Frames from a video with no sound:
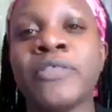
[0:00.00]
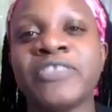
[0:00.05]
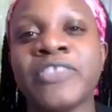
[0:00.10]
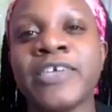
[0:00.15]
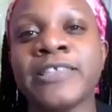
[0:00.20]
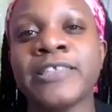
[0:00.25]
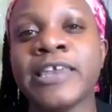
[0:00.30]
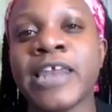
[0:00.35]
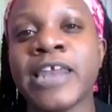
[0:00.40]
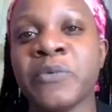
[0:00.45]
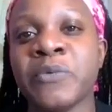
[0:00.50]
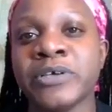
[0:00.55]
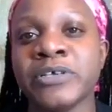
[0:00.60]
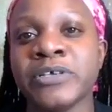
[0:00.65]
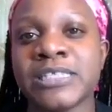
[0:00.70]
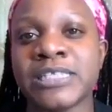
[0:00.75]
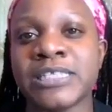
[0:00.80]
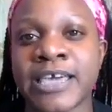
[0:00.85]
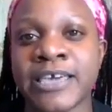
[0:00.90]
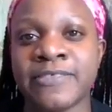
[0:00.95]
thing that I will
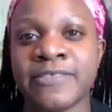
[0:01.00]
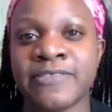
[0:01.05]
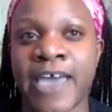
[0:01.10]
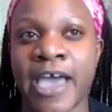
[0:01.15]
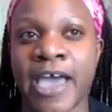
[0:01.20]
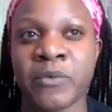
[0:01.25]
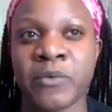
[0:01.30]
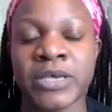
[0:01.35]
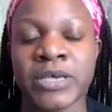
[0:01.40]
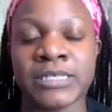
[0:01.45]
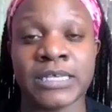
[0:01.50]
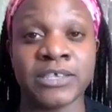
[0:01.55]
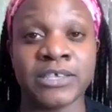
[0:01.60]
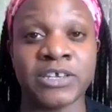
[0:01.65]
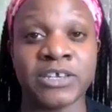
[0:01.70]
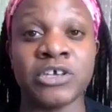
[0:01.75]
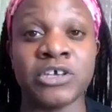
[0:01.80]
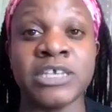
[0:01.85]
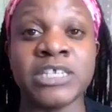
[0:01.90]
say that was a little